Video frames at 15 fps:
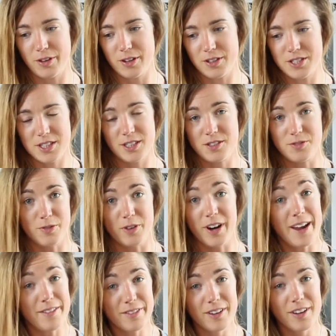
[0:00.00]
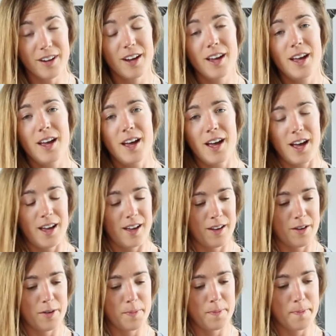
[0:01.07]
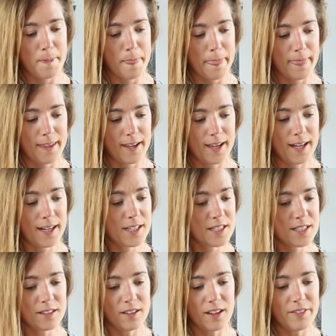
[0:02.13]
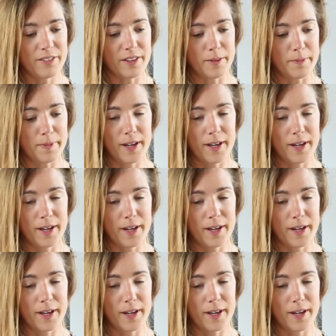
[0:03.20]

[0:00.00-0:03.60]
since forever. And I still love them.